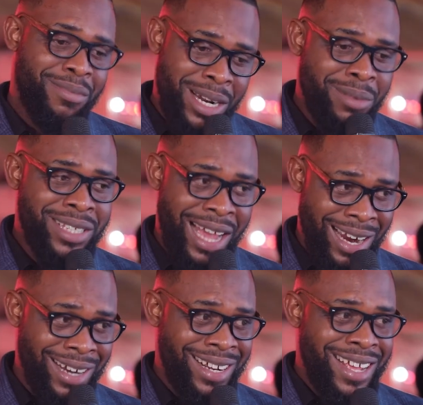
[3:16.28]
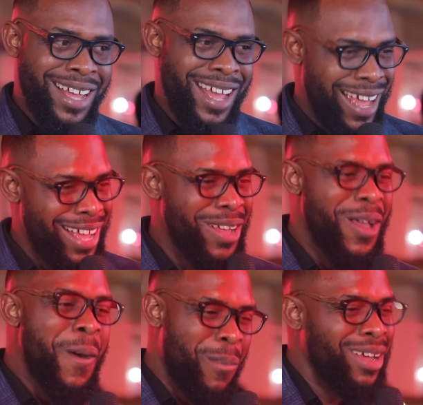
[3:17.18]
but I'm tired.
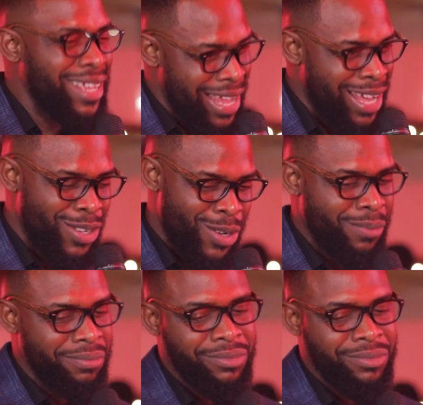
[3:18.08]
But yeah, you know,